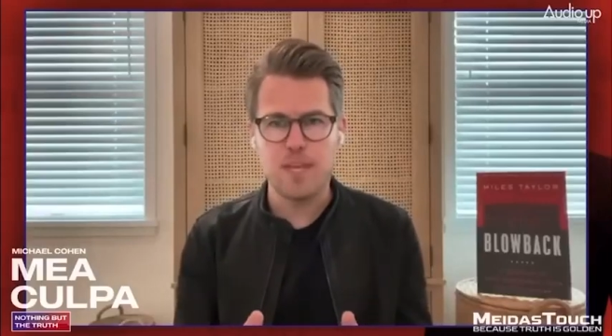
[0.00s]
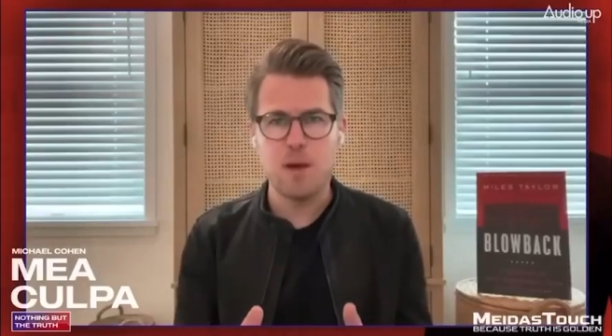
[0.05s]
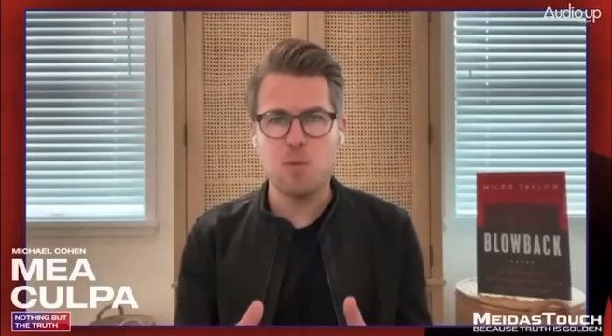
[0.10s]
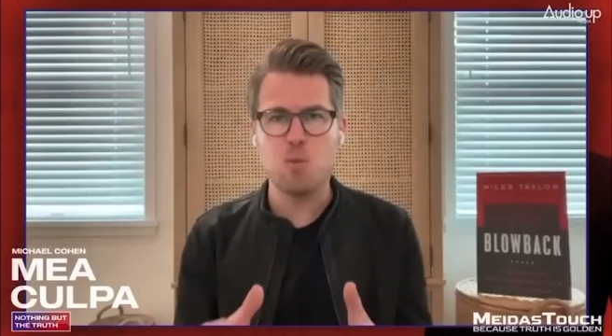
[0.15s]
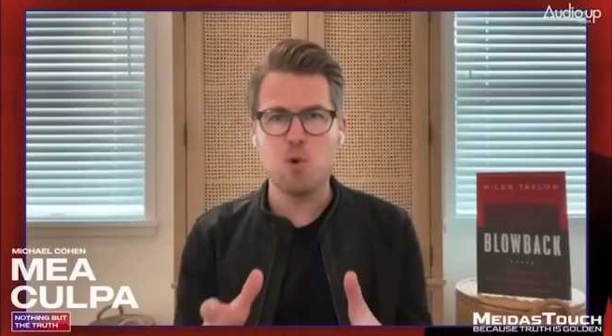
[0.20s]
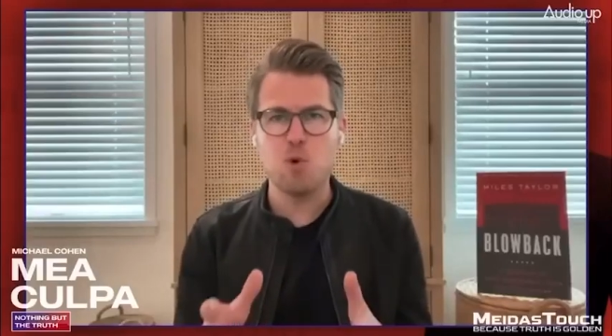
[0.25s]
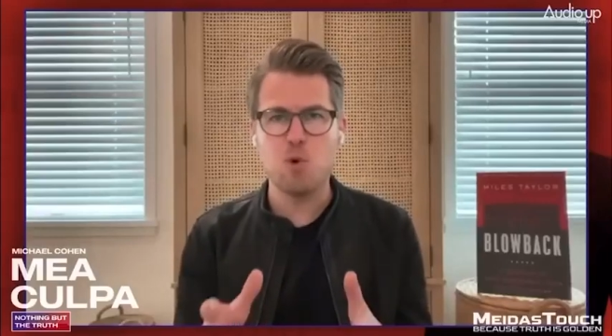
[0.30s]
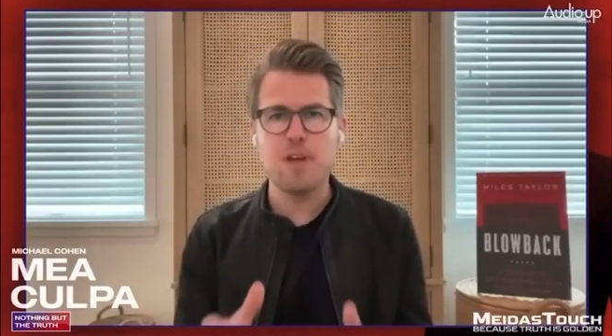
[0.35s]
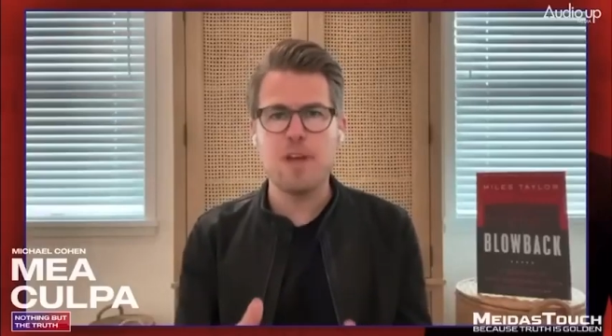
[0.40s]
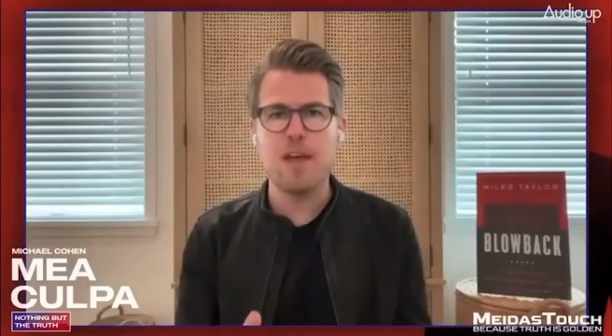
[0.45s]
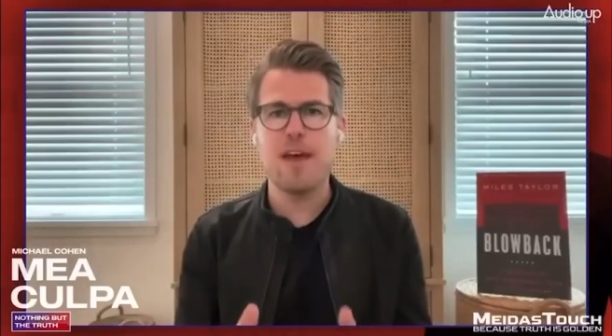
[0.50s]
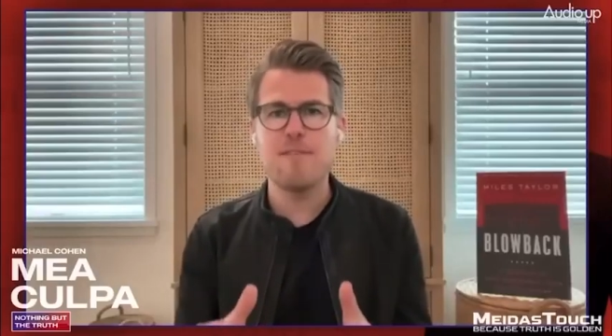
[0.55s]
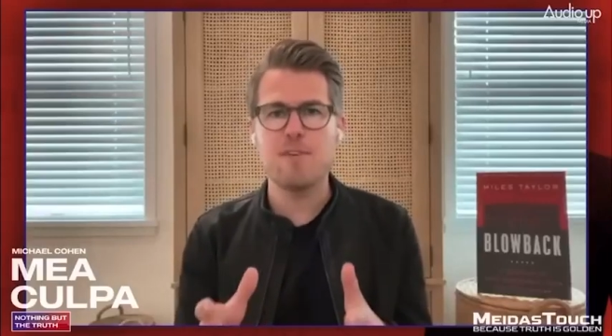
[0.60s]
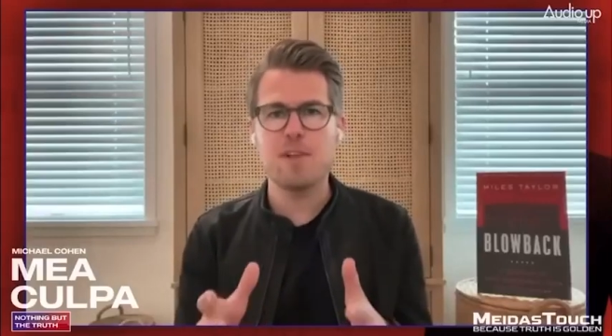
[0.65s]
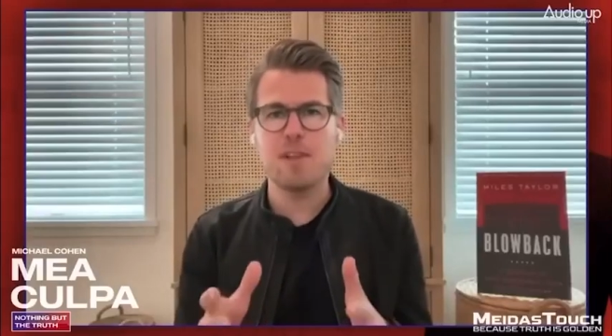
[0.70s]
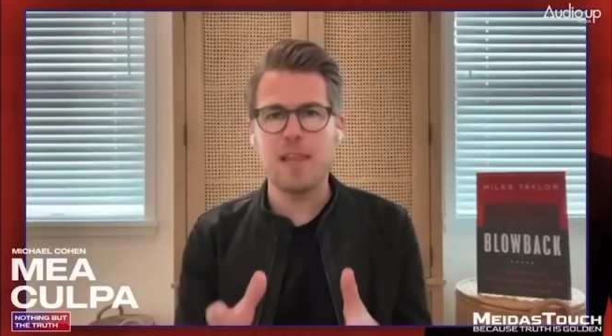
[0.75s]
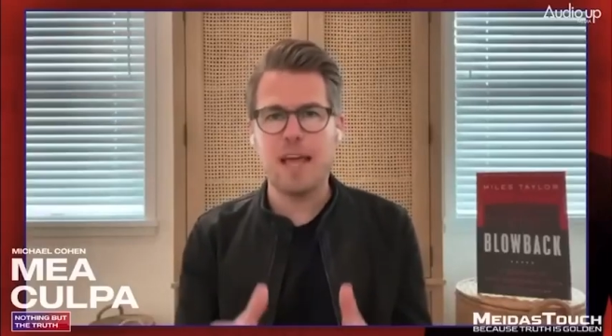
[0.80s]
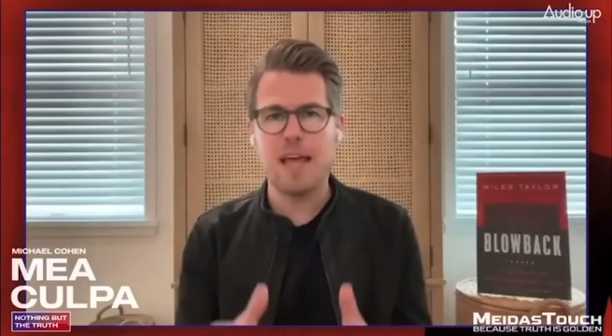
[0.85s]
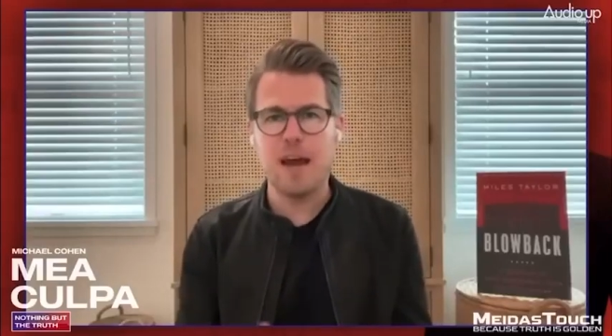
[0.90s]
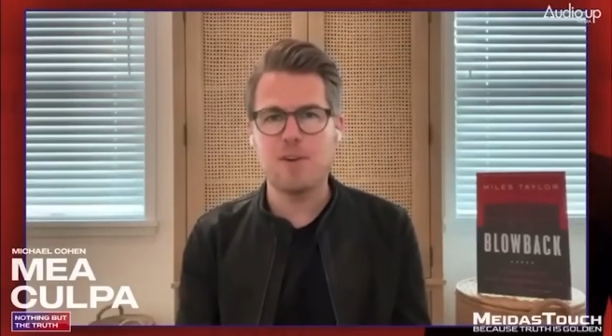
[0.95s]
that would
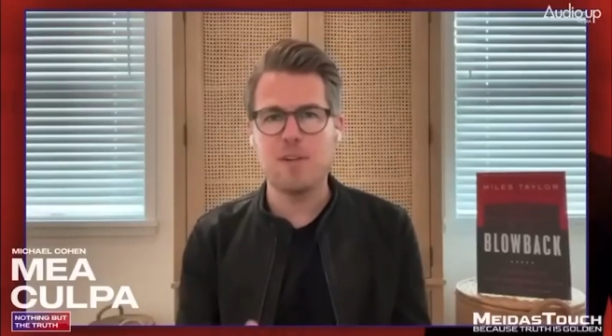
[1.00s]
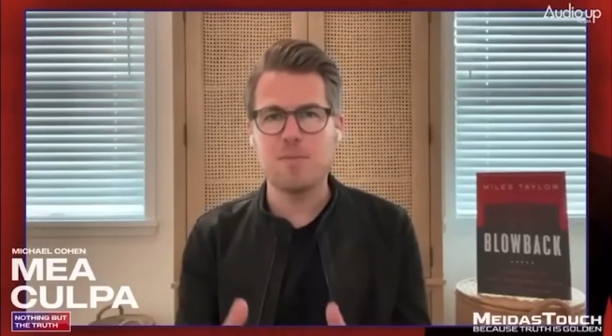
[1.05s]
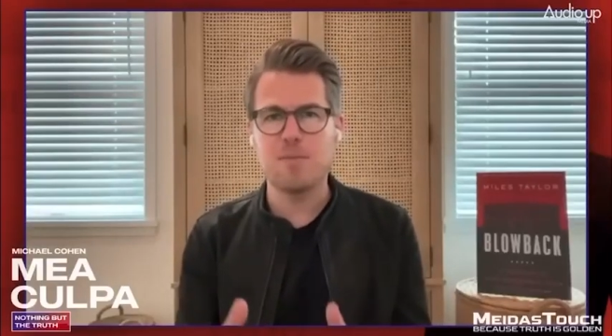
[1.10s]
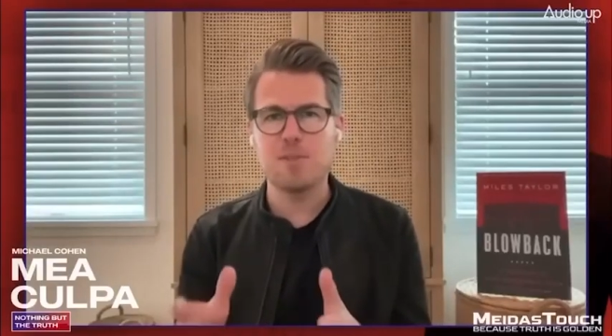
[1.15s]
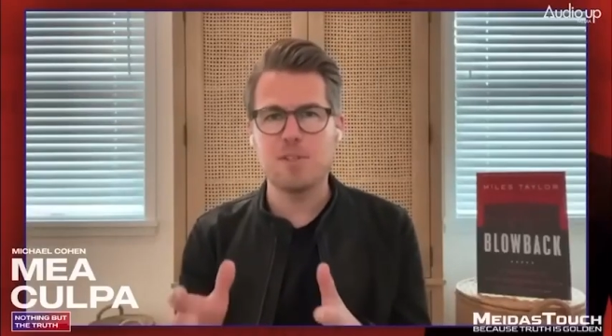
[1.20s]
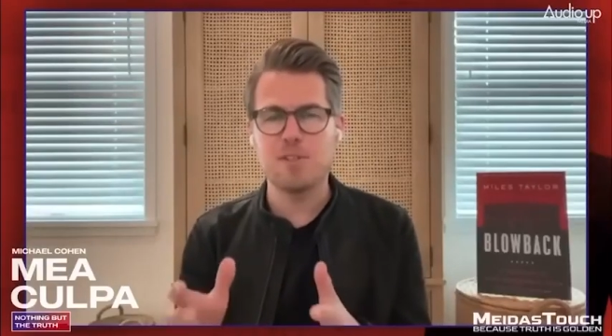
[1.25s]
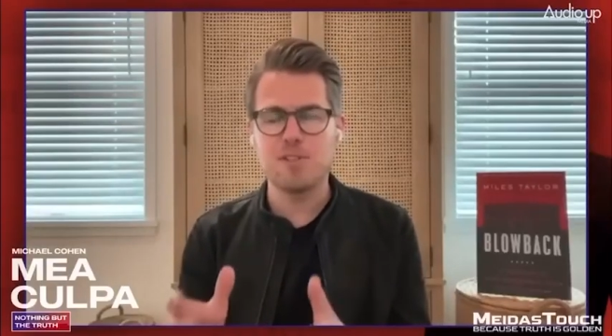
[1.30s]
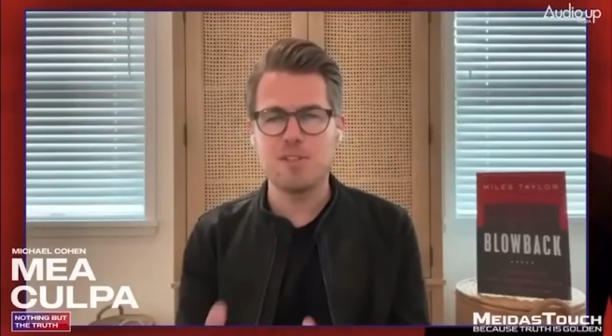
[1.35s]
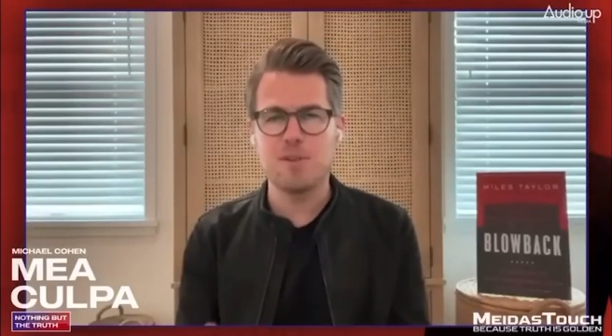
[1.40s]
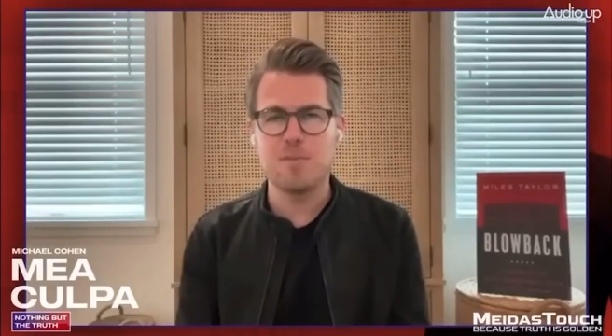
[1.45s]
have allowed him to